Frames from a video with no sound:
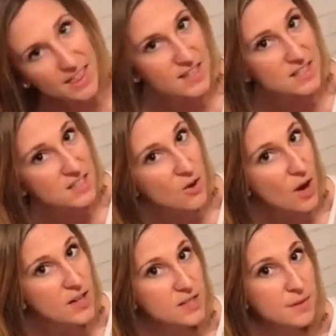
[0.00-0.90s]
this is so
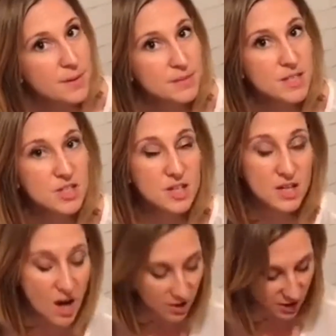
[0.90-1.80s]
awesome, I'm such a good
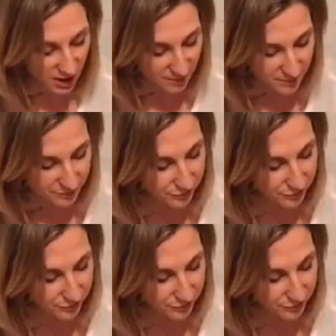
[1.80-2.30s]
colorer.